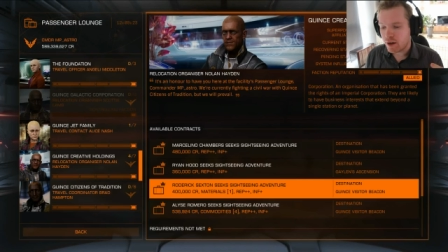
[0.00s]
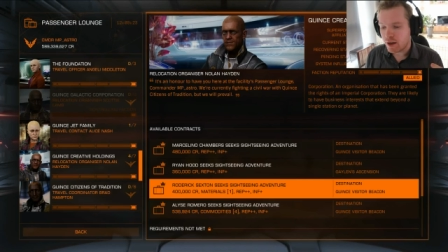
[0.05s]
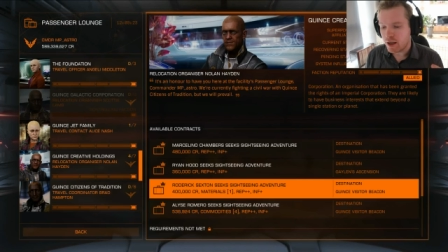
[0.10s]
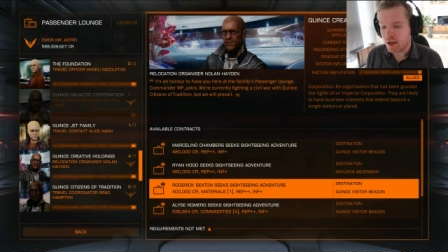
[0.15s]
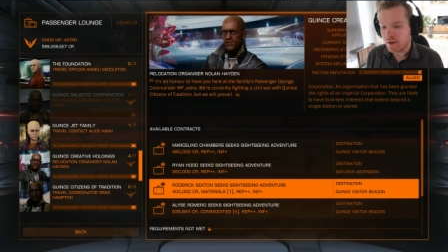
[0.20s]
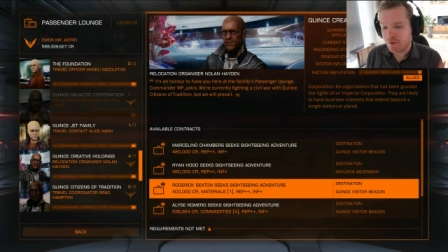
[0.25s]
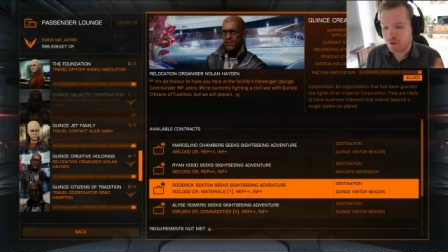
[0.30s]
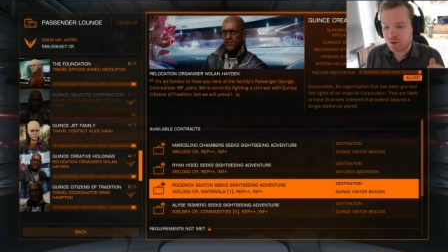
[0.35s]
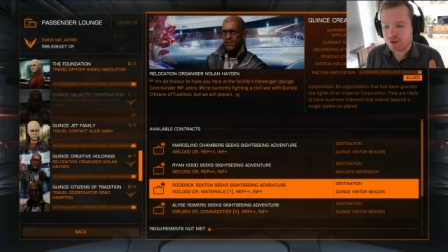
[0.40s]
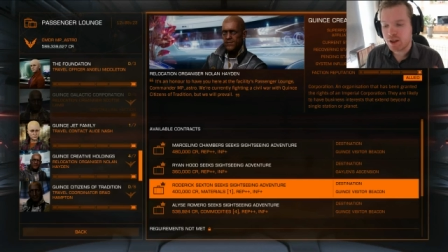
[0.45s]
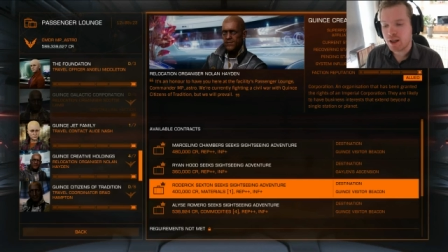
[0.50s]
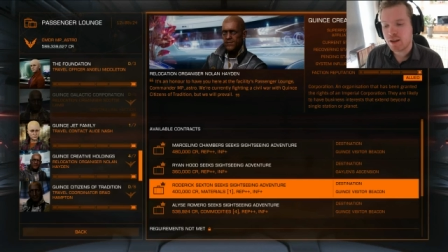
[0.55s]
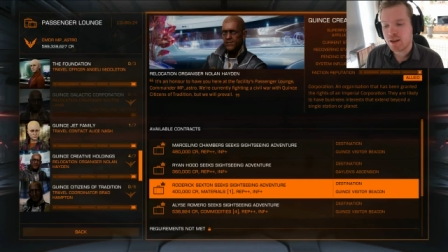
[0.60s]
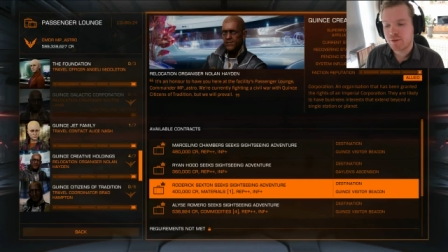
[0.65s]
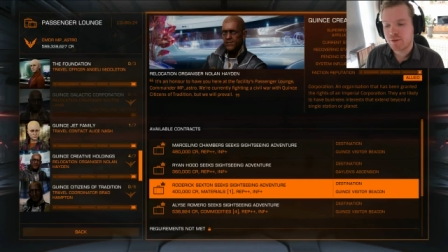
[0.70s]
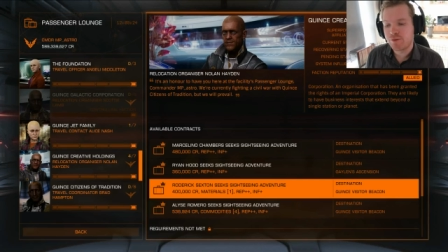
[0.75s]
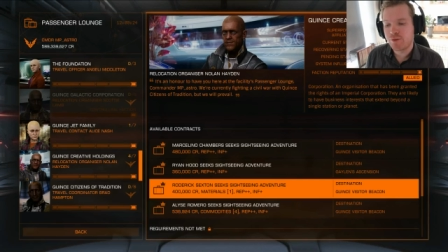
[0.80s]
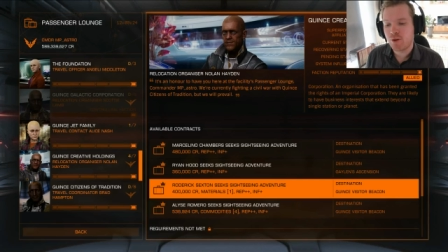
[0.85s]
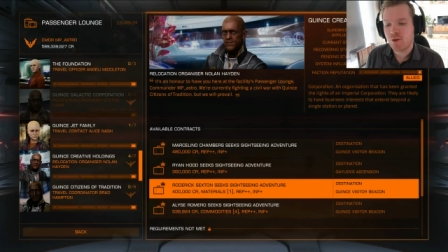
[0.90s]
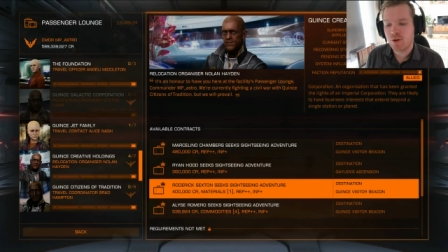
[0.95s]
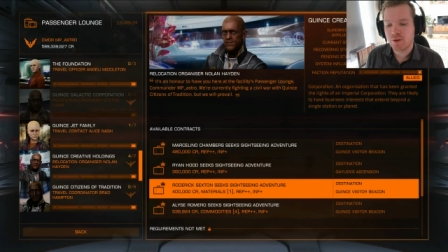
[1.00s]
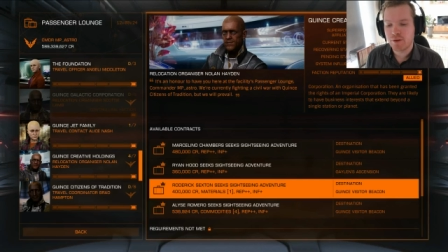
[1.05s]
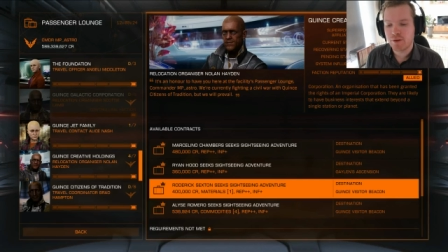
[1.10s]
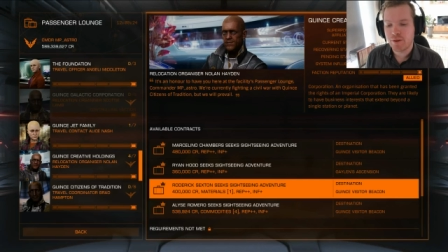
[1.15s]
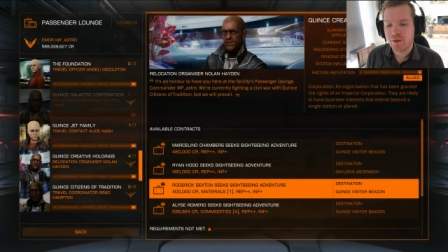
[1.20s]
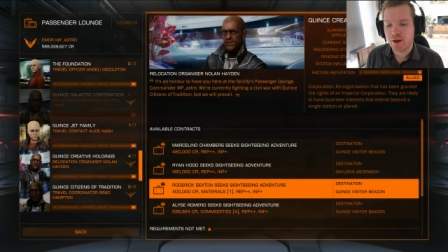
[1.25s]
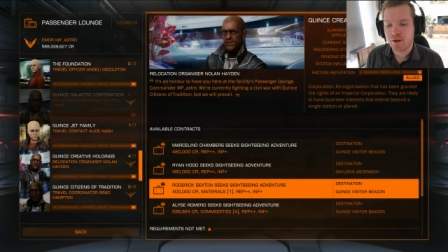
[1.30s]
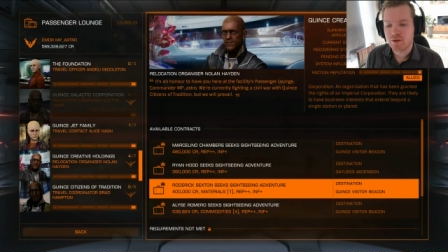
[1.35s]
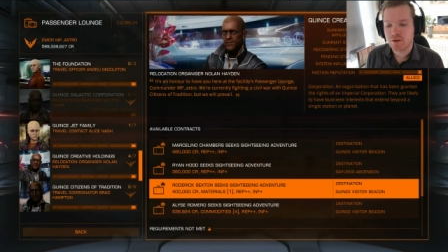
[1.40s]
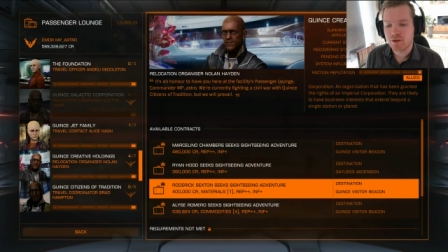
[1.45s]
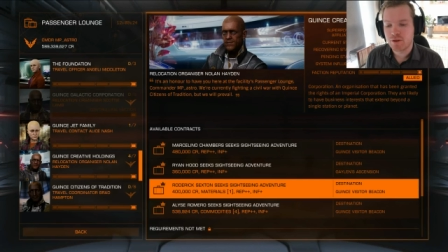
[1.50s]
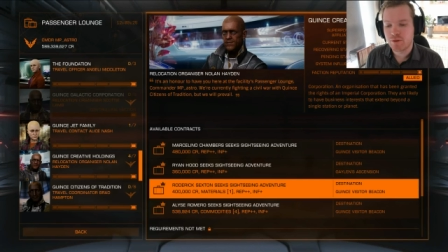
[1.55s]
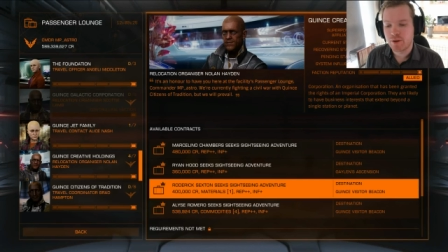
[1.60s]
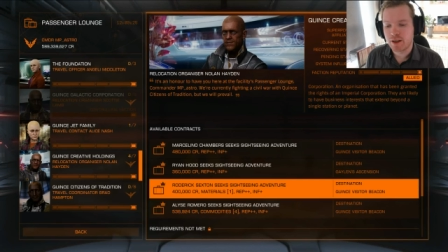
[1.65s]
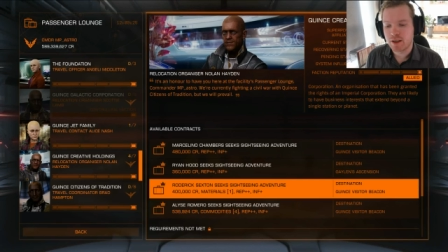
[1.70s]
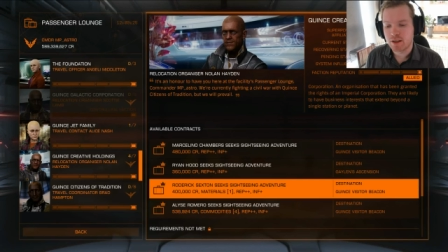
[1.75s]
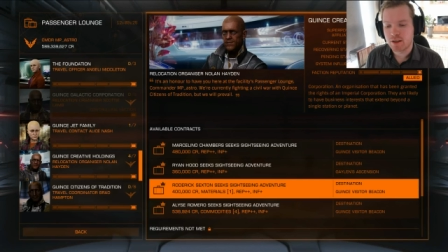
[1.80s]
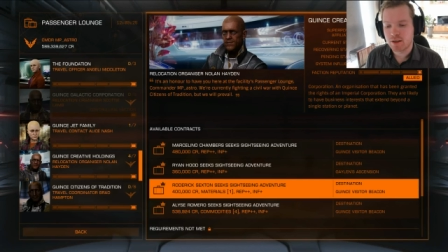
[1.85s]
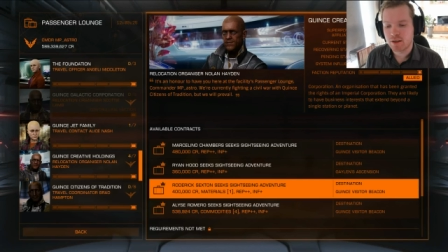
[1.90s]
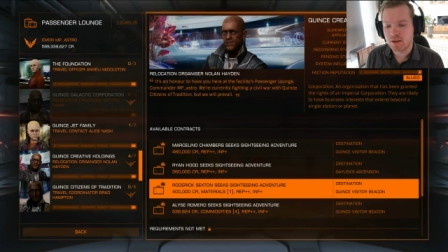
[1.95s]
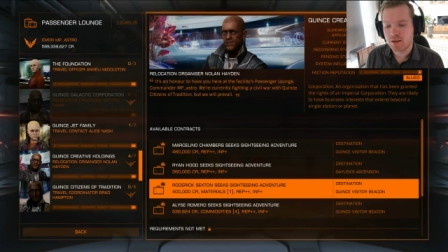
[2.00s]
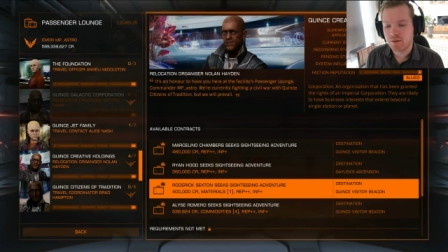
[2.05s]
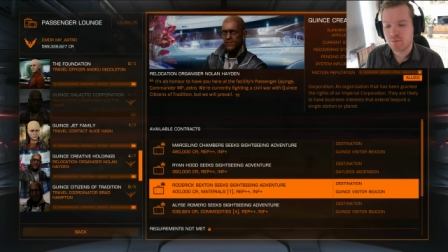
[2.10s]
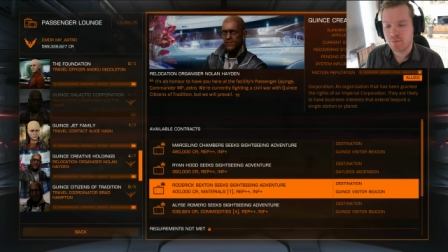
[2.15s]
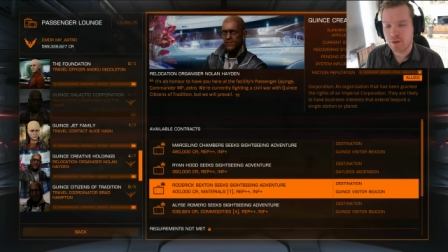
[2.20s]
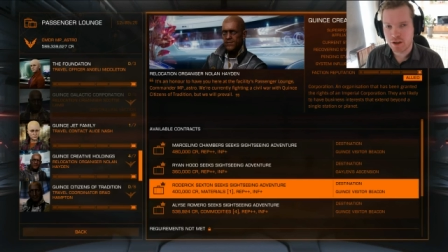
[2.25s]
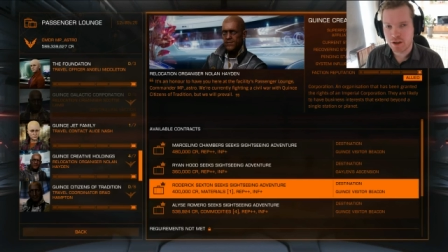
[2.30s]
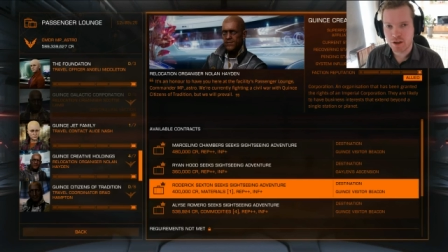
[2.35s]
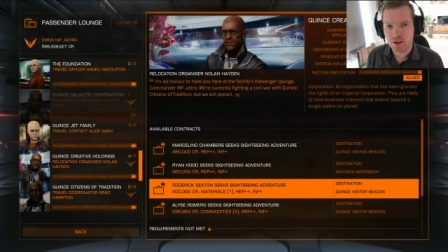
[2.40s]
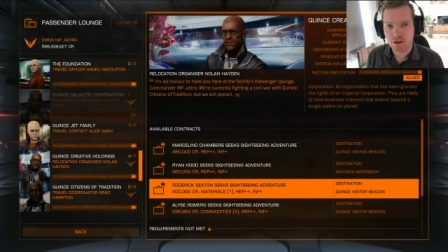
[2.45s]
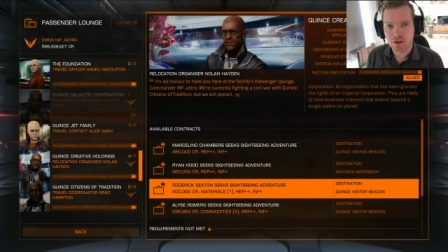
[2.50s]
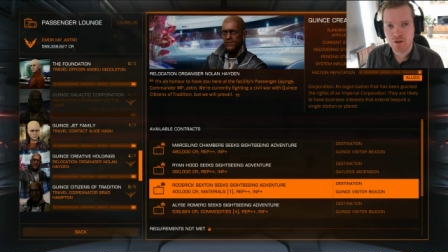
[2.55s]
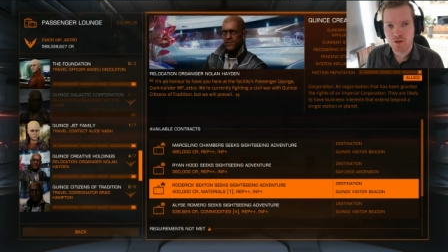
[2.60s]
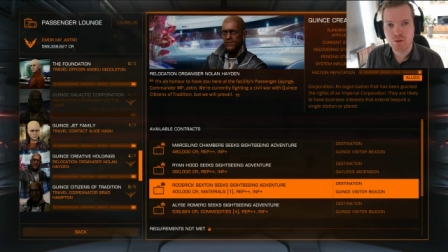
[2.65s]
If you take the 400,000 credit mission,